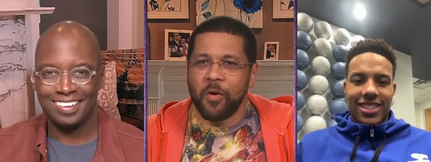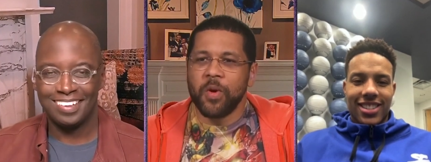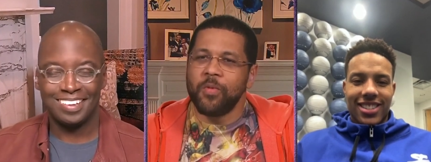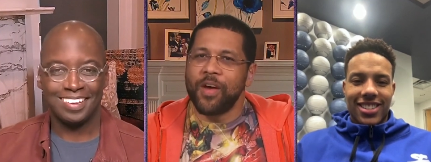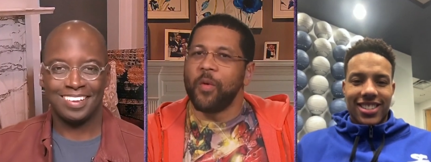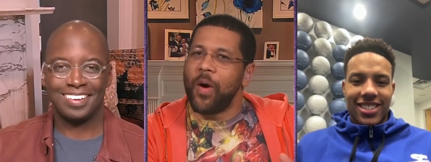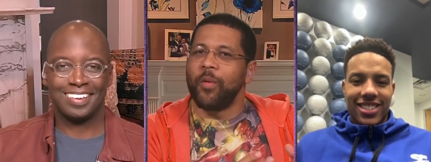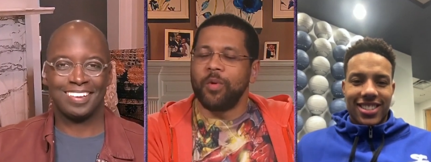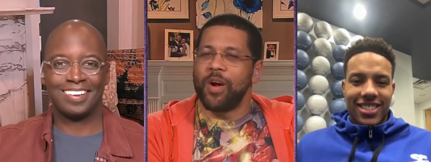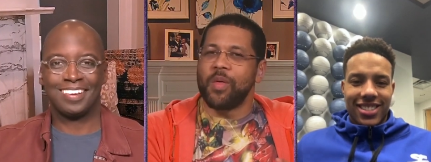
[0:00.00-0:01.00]
Speaker 1: We rather
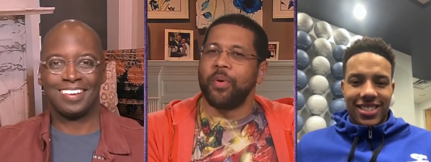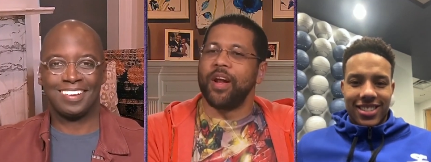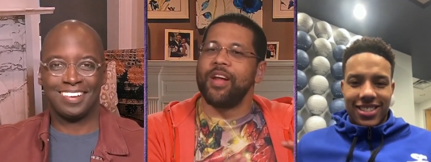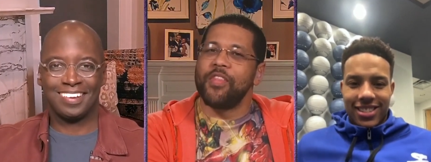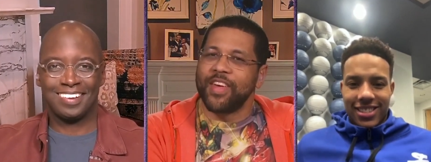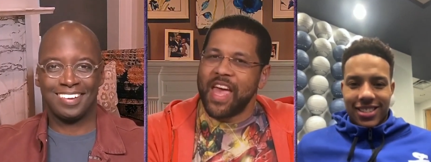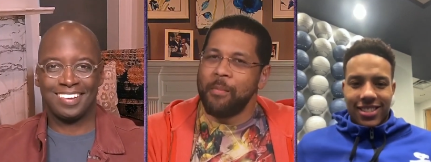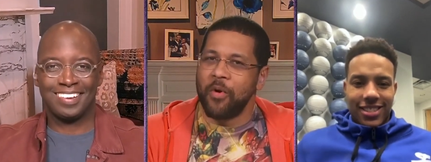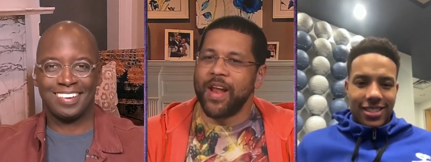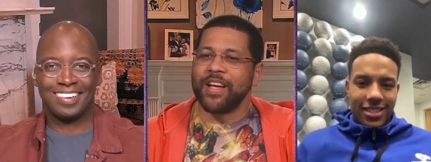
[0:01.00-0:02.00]
watch, we rather put another
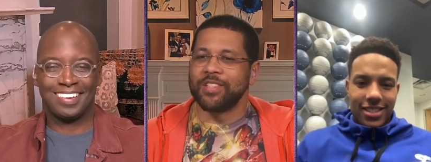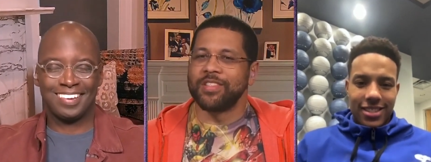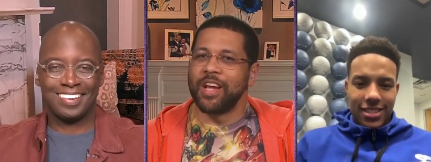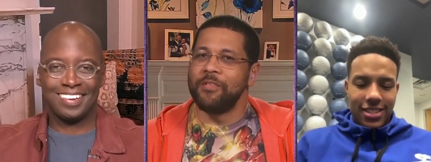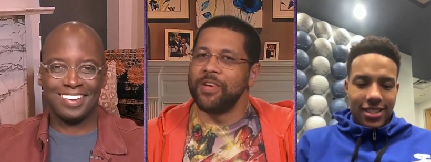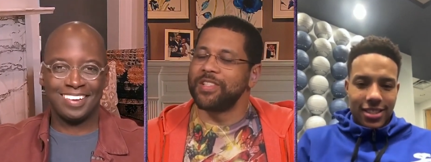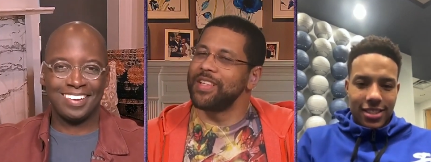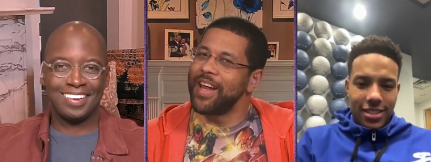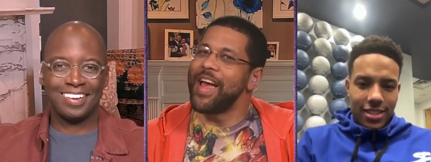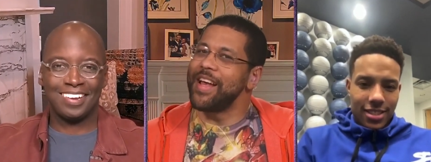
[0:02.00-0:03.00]
game on national
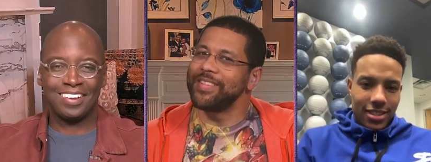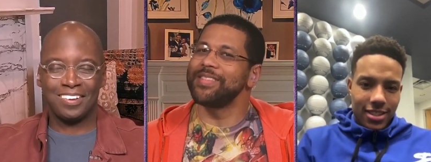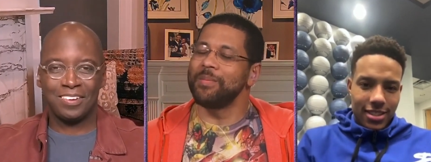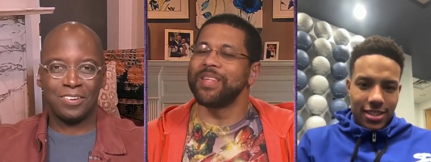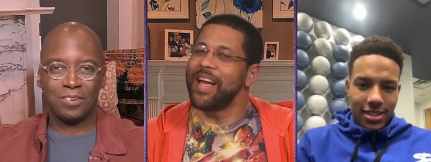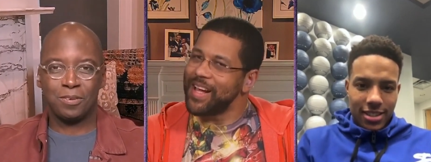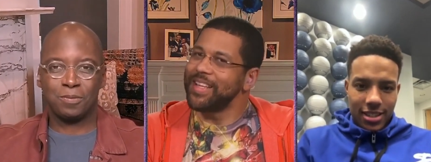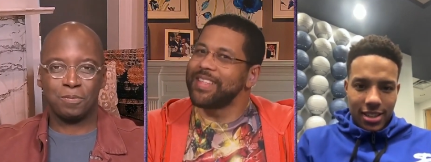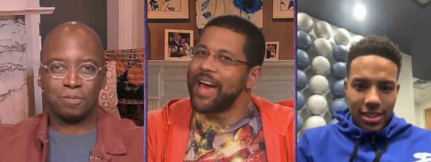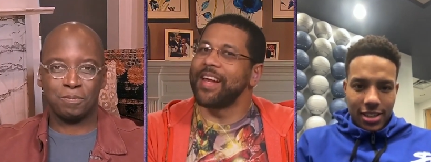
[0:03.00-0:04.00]
television," like, something eh,
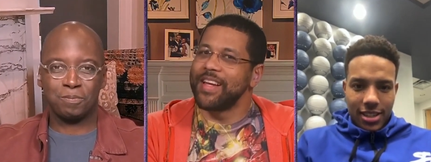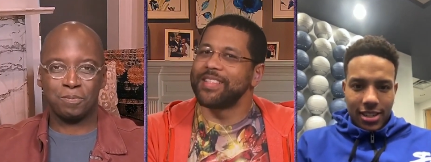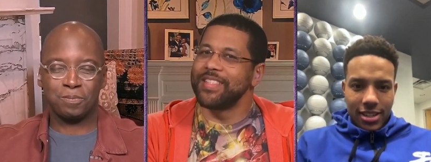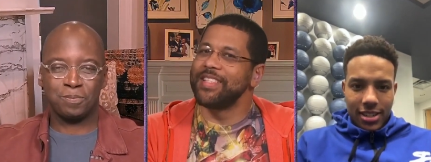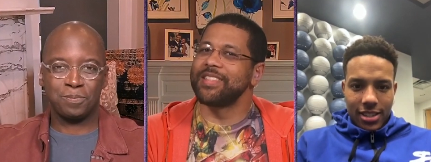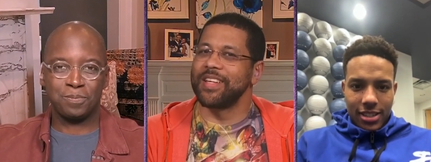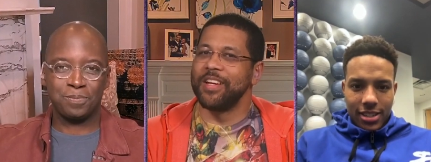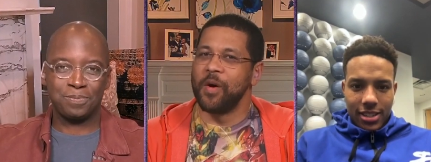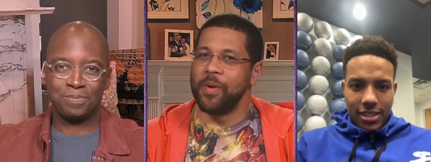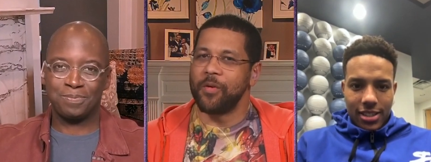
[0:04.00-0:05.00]
that's got to get to you just a
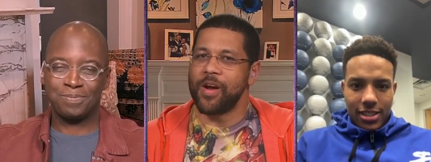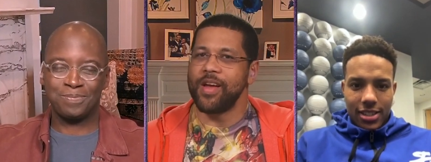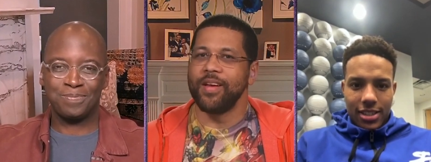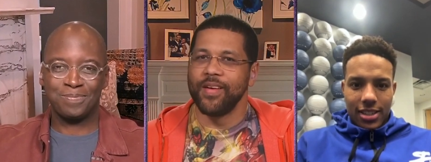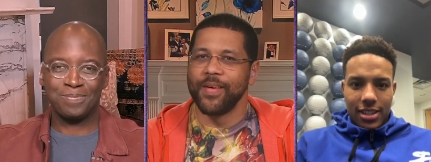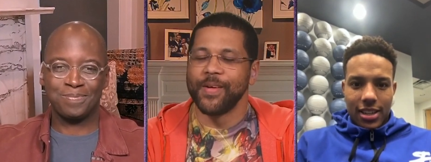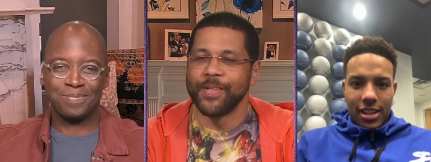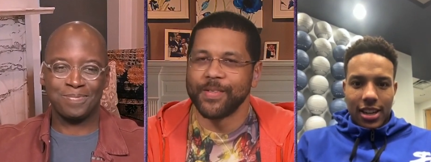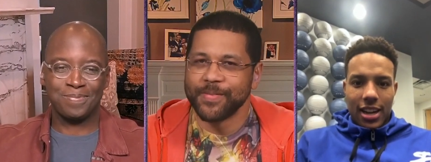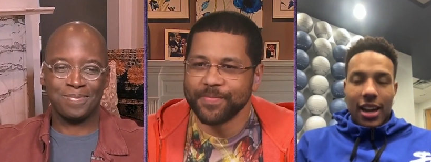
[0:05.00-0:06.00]
little bit, right?
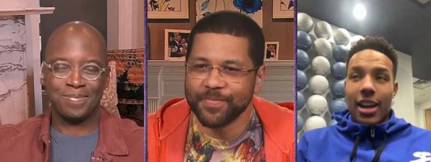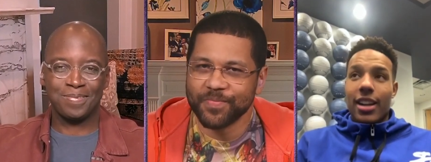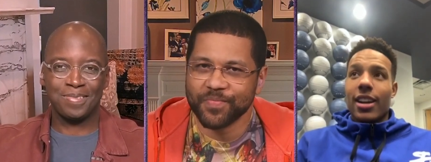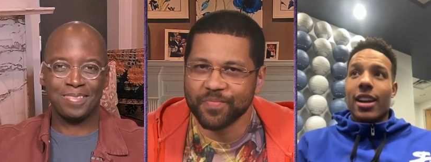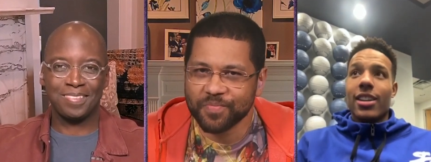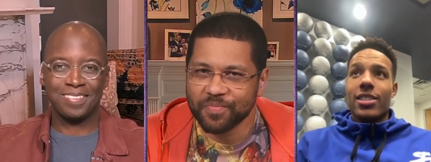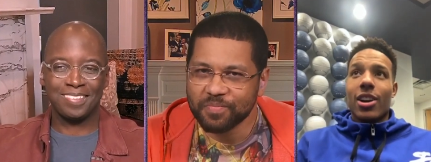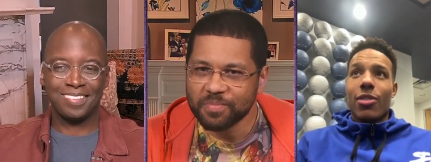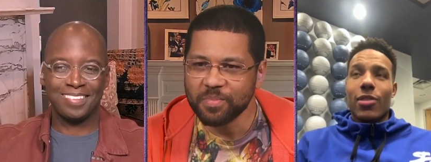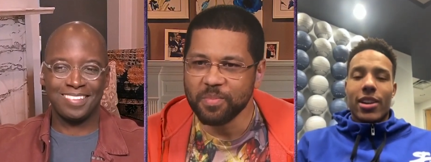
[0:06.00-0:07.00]
Speaker 2: Uh, nah, it's
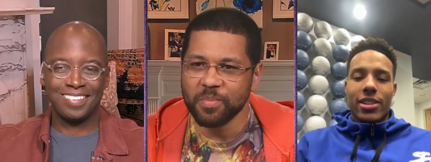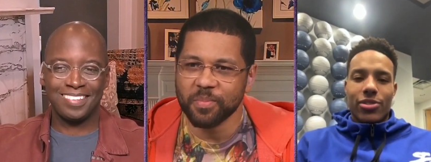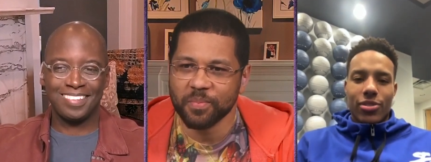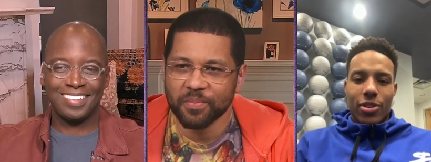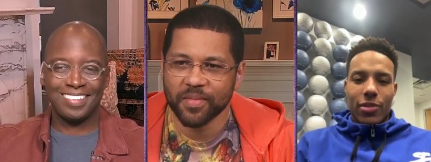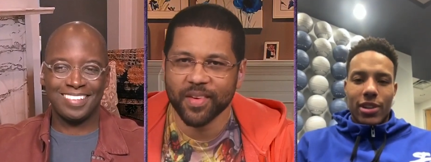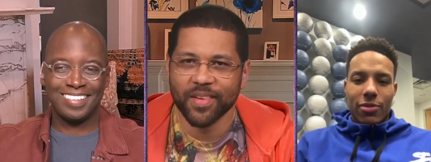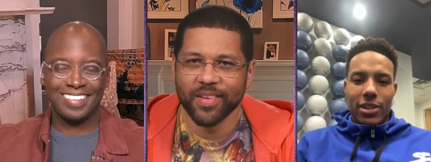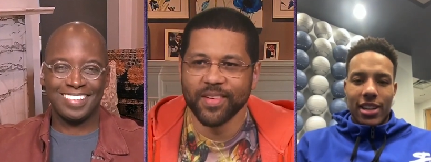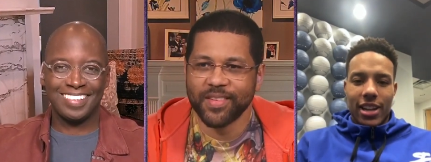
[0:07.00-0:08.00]
always, you know, we,
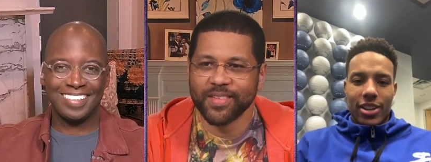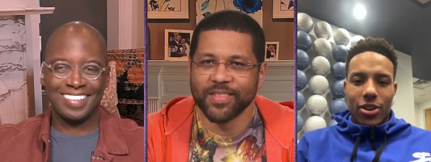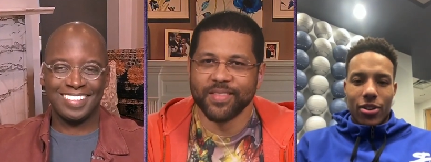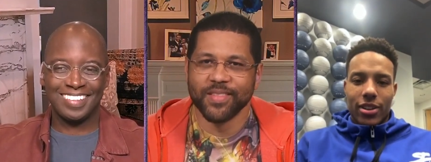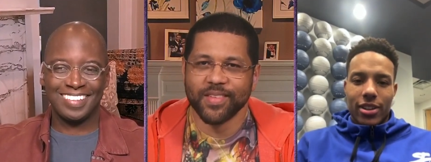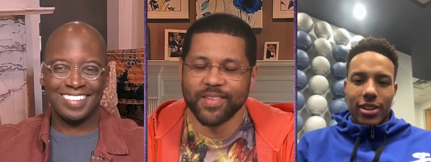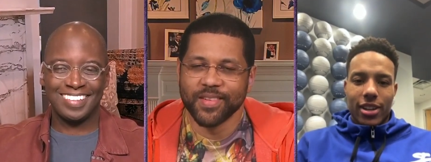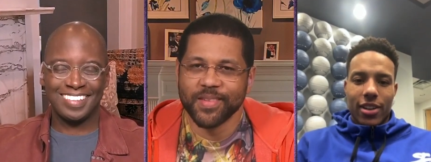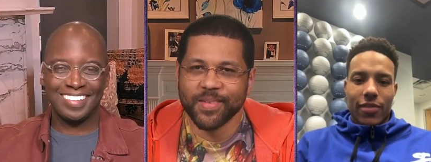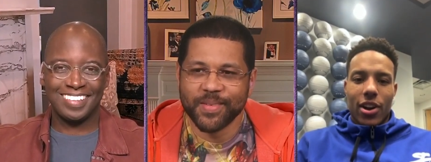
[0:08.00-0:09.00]
we take note
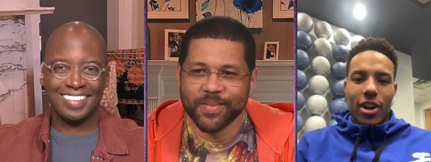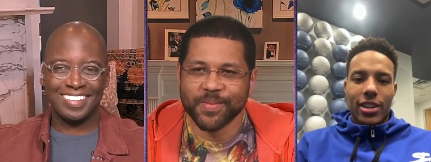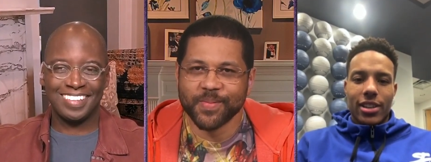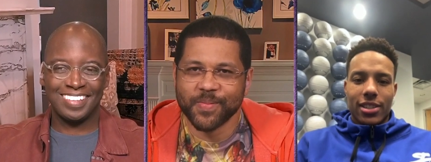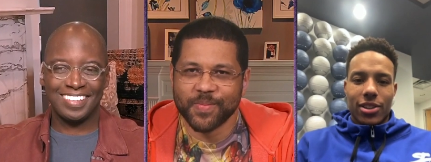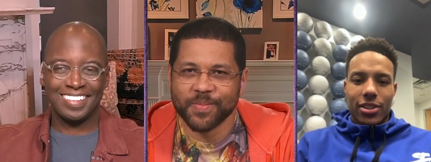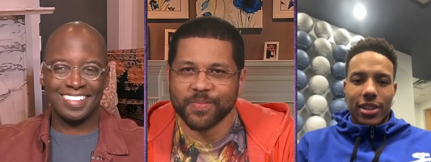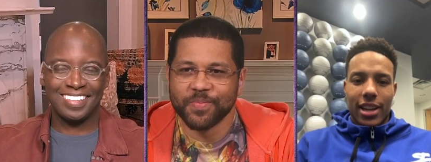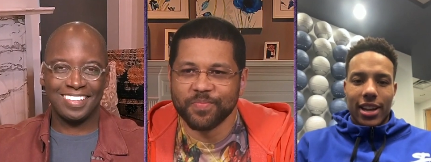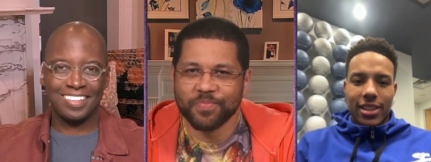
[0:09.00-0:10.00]
of, of all these little
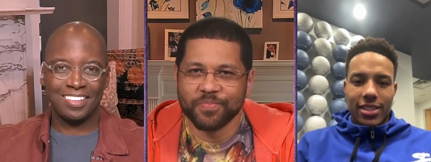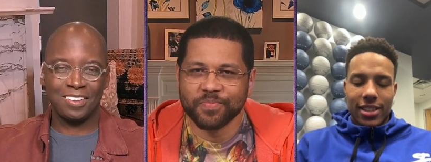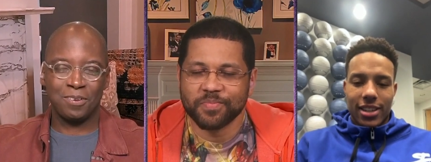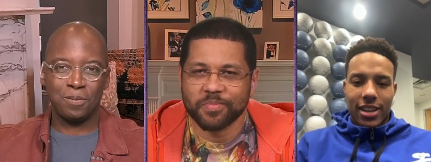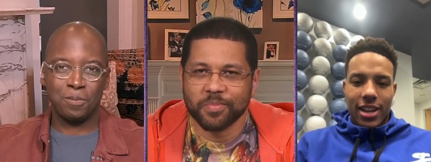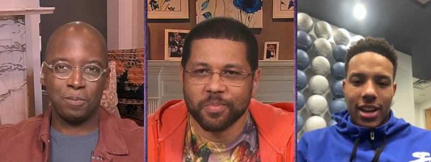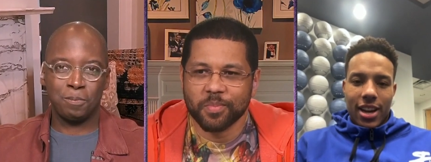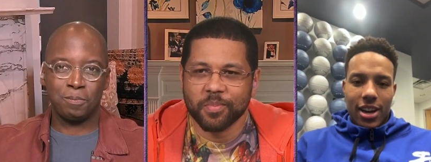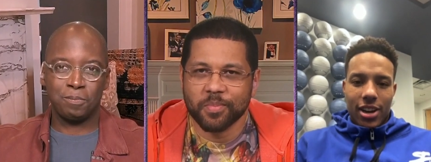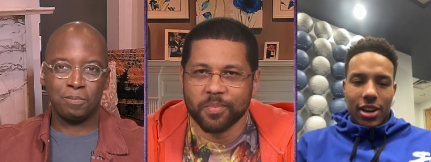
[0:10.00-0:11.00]
things that,
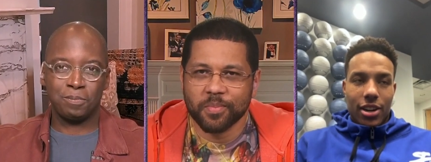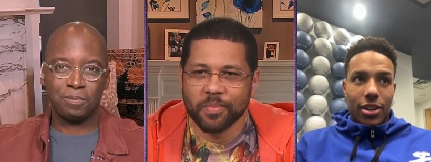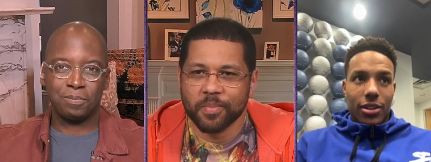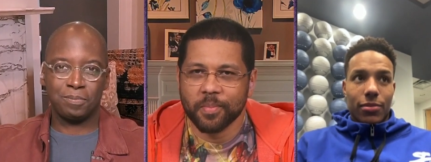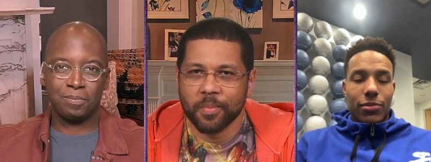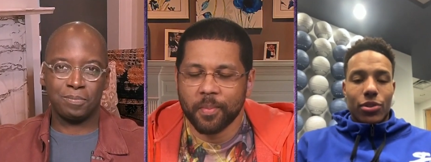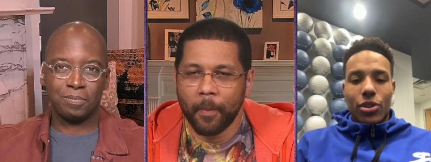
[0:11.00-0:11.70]
um, you know,